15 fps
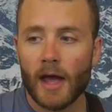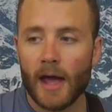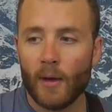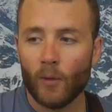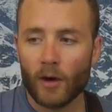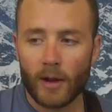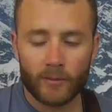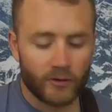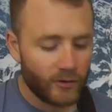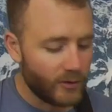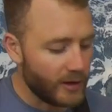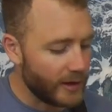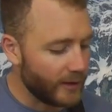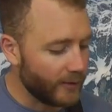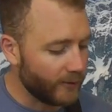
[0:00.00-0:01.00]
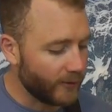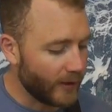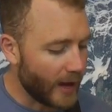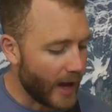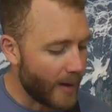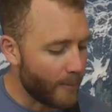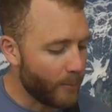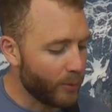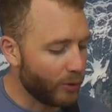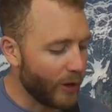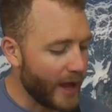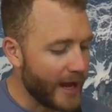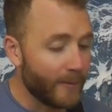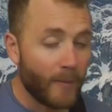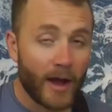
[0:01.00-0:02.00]
And what I'm doing is I'm
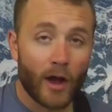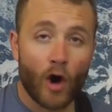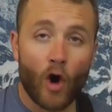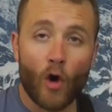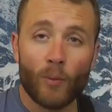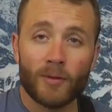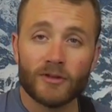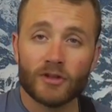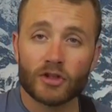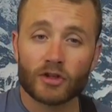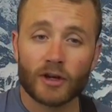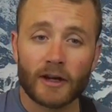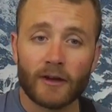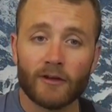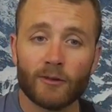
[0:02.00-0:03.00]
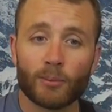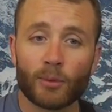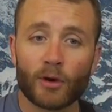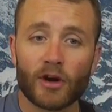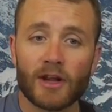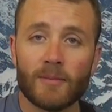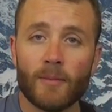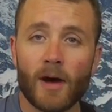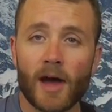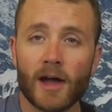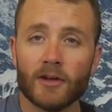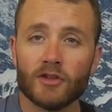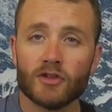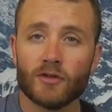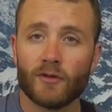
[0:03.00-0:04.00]
playing my open strings pretty
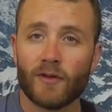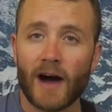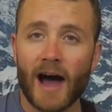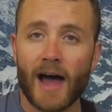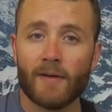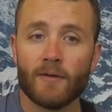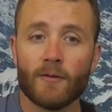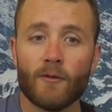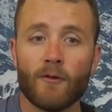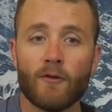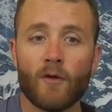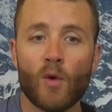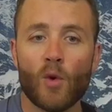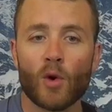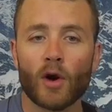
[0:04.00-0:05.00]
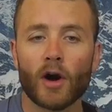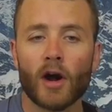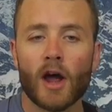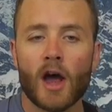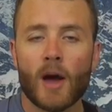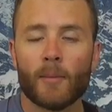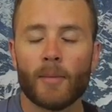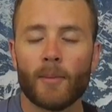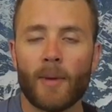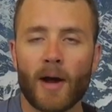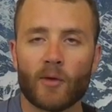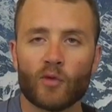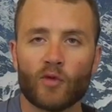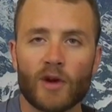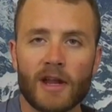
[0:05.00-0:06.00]
much 5 and 4, but my
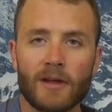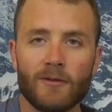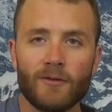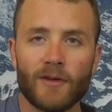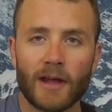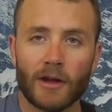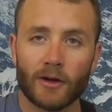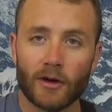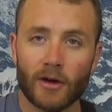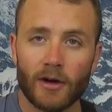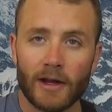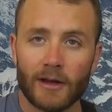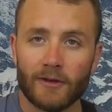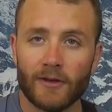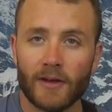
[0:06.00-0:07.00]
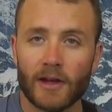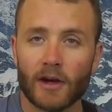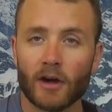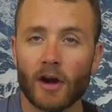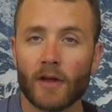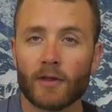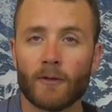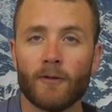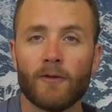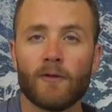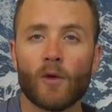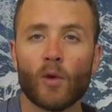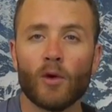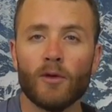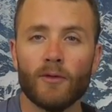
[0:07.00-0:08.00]
ring finger is here on the
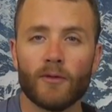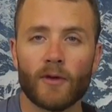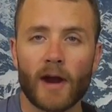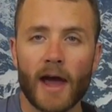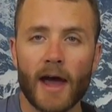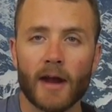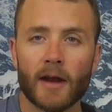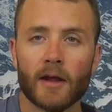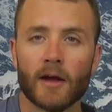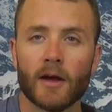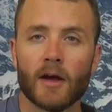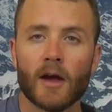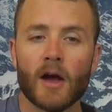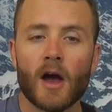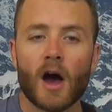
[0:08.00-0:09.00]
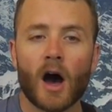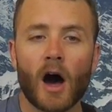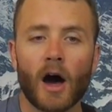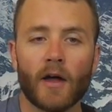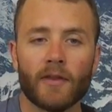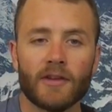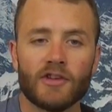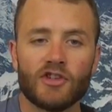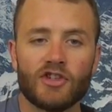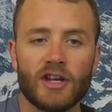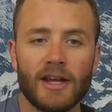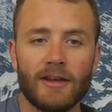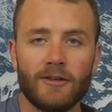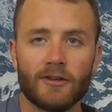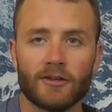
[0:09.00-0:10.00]
4th fret on the
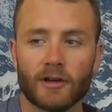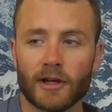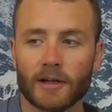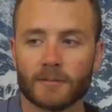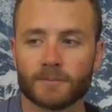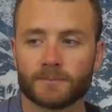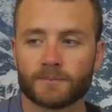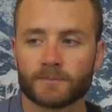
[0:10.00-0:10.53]
G string.